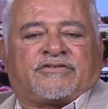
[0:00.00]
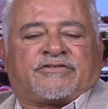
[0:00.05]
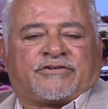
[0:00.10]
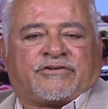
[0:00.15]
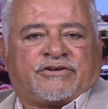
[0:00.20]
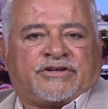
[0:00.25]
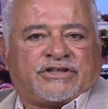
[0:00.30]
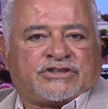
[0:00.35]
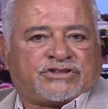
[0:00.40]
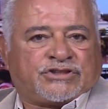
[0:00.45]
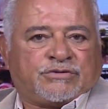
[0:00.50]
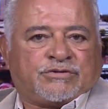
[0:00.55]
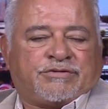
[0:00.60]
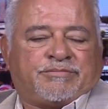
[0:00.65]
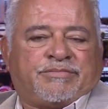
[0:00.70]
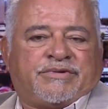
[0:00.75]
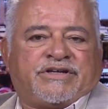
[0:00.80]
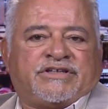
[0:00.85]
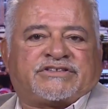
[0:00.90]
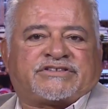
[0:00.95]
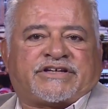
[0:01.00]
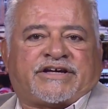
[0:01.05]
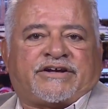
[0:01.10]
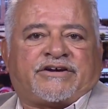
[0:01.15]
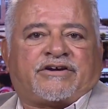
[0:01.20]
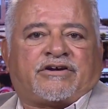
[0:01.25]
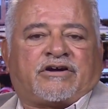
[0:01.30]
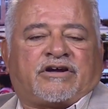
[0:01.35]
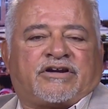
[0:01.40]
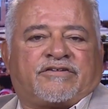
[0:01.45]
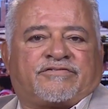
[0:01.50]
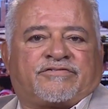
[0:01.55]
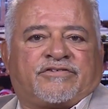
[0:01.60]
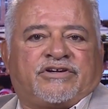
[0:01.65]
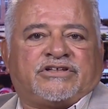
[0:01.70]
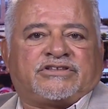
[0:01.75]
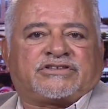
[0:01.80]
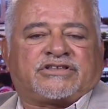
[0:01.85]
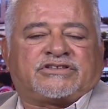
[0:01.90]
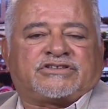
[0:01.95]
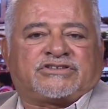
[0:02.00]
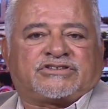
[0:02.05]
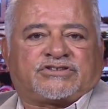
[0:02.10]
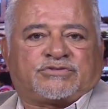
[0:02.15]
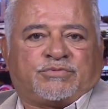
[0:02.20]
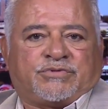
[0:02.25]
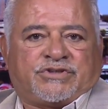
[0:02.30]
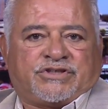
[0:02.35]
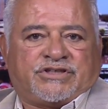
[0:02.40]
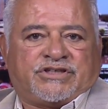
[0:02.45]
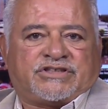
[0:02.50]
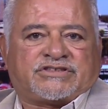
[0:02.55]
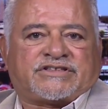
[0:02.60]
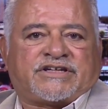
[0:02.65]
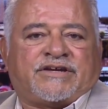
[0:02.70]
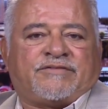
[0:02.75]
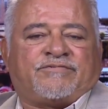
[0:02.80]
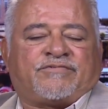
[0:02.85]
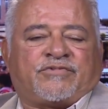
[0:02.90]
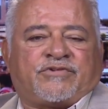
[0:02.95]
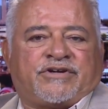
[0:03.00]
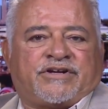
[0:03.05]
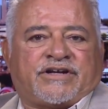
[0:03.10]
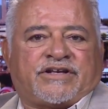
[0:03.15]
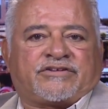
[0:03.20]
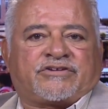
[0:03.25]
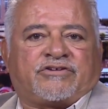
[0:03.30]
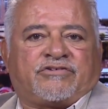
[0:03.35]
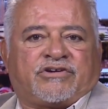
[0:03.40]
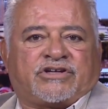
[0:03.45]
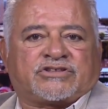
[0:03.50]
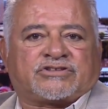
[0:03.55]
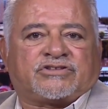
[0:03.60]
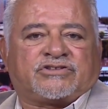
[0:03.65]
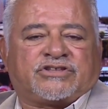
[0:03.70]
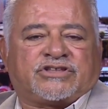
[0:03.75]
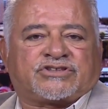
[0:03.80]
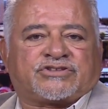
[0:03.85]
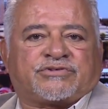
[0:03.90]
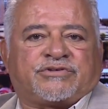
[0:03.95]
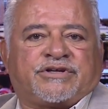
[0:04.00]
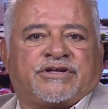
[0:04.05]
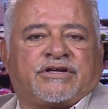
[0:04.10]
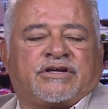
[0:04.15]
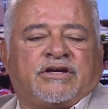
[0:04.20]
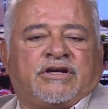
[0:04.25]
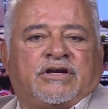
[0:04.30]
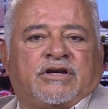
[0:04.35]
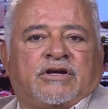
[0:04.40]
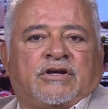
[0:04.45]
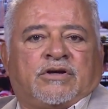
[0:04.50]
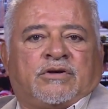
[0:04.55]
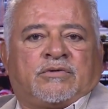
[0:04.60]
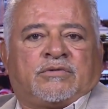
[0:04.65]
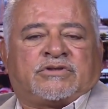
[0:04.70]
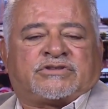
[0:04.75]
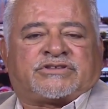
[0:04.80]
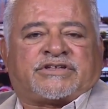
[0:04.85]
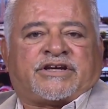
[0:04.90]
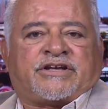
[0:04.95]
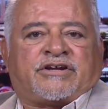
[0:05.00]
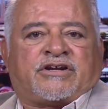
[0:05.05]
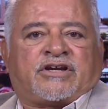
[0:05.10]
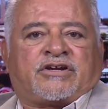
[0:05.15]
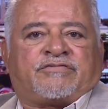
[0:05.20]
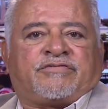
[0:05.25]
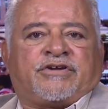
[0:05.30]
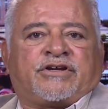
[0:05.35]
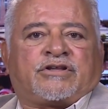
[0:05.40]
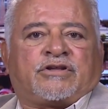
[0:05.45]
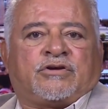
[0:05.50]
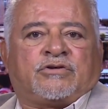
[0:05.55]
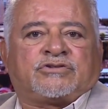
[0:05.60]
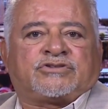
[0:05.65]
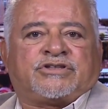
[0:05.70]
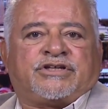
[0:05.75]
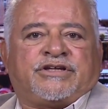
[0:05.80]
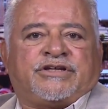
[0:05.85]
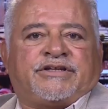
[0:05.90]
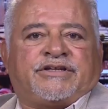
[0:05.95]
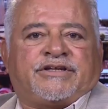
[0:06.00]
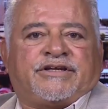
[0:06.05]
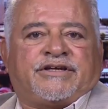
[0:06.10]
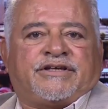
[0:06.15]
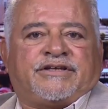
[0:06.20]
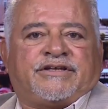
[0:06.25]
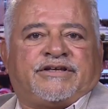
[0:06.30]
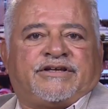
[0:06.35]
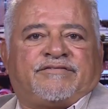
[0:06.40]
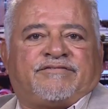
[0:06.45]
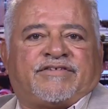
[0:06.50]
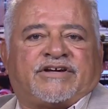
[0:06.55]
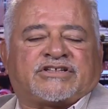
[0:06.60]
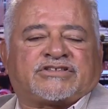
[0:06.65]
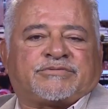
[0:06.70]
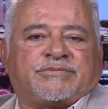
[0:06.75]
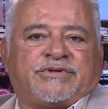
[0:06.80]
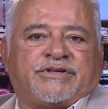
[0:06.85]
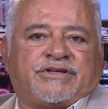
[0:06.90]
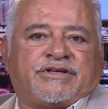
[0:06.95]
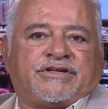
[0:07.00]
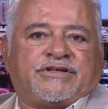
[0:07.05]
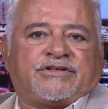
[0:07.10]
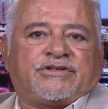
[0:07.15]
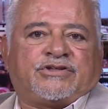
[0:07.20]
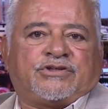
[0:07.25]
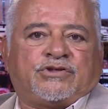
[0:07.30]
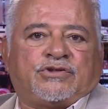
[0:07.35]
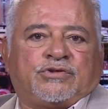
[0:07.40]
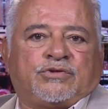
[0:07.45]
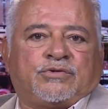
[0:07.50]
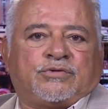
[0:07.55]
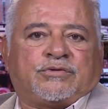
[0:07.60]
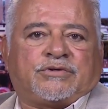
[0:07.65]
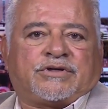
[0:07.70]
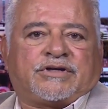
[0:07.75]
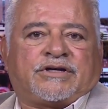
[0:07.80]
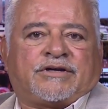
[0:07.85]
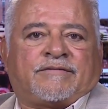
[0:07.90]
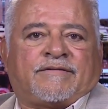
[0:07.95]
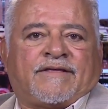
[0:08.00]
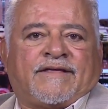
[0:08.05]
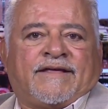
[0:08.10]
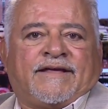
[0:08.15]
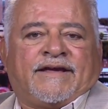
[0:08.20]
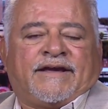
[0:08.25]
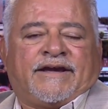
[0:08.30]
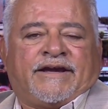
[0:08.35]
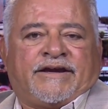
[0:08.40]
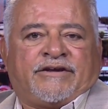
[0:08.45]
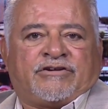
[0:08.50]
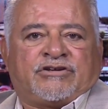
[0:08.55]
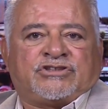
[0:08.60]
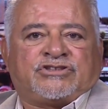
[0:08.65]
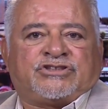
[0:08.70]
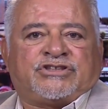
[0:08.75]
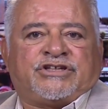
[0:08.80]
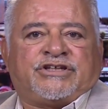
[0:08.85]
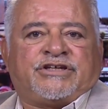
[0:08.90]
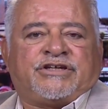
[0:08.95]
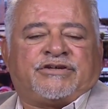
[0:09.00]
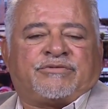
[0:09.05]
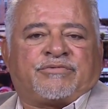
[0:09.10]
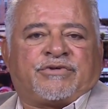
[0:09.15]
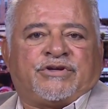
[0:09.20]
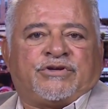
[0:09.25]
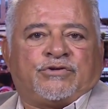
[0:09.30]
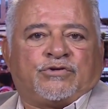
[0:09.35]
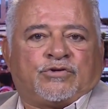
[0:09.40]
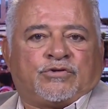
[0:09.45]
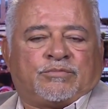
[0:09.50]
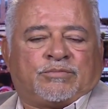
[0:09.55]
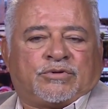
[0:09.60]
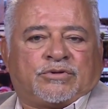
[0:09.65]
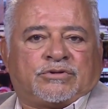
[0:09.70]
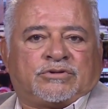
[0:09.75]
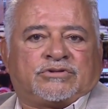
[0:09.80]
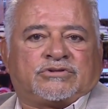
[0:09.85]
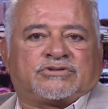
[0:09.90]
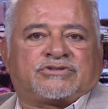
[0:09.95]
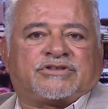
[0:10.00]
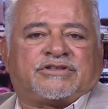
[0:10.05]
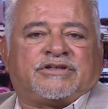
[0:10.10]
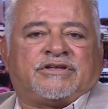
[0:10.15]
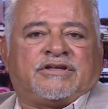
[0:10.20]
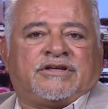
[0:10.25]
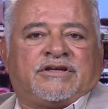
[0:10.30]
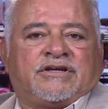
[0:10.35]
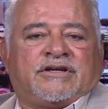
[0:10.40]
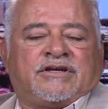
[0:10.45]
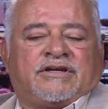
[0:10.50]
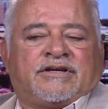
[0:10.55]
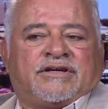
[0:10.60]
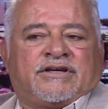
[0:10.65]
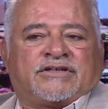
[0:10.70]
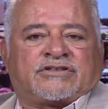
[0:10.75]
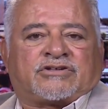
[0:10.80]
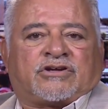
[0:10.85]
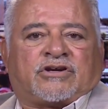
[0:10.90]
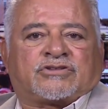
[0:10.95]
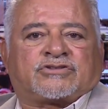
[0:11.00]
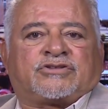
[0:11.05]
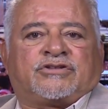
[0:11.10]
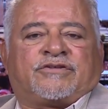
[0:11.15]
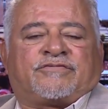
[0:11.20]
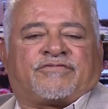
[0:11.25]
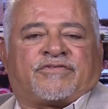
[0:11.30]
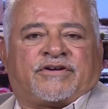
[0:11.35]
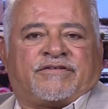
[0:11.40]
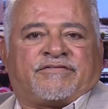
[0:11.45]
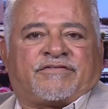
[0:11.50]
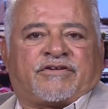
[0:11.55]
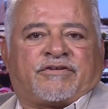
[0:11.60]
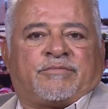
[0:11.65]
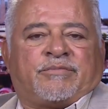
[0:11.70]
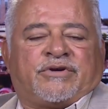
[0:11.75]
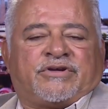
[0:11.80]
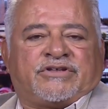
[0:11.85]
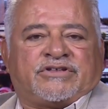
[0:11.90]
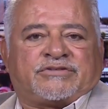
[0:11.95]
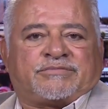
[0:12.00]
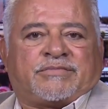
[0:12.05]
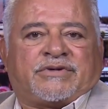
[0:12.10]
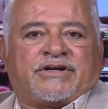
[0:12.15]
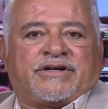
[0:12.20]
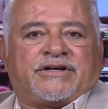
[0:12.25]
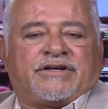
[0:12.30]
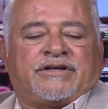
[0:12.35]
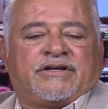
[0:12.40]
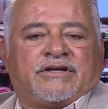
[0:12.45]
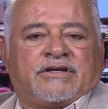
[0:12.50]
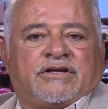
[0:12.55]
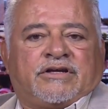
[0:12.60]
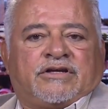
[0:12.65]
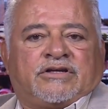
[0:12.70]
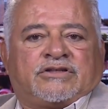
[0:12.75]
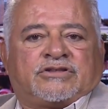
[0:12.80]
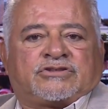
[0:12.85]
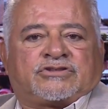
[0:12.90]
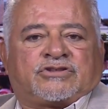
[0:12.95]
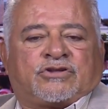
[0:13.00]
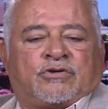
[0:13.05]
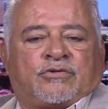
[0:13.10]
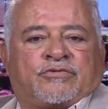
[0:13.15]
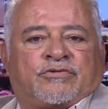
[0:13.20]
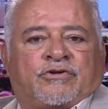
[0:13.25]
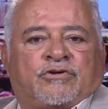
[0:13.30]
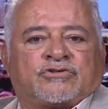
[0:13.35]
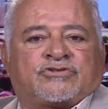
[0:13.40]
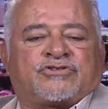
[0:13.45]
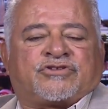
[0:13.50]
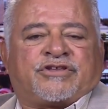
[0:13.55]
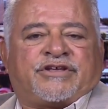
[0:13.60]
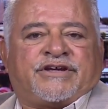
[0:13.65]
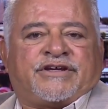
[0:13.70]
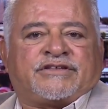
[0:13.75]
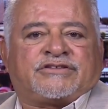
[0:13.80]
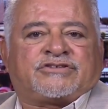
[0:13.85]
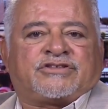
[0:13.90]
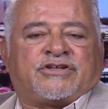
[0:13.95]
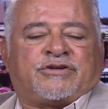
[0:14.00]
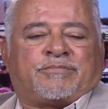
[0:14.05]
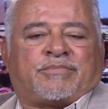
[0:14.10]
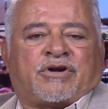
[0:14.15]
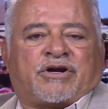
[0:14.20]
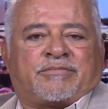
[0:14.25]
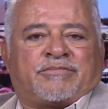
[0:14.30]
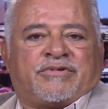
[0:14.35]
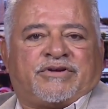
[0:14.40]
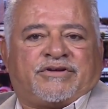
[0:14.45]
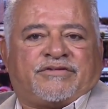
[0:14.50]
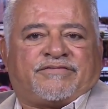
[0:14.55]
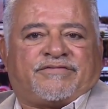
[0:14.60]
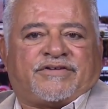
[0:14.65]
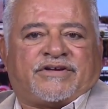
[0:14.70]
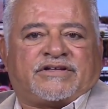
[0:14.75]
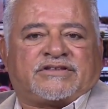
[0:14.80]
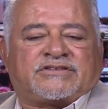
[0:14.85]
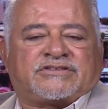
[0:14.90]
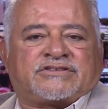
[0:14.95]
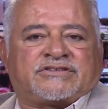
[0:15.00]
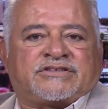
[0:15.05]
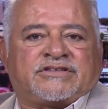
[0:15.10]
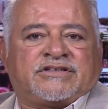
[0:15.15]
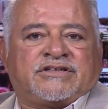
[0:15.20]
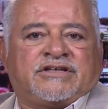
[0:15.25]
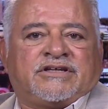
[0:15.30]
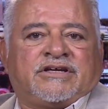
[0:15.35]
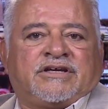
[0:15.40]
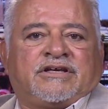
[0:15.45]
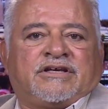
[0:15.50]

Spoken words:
third issue would be San Onofre, since it's within the same 49th Congressional District, with San Onofre closing and the investment into energy and renewables, and is also in the front of everybody's mind. So those things, the Department of Defense,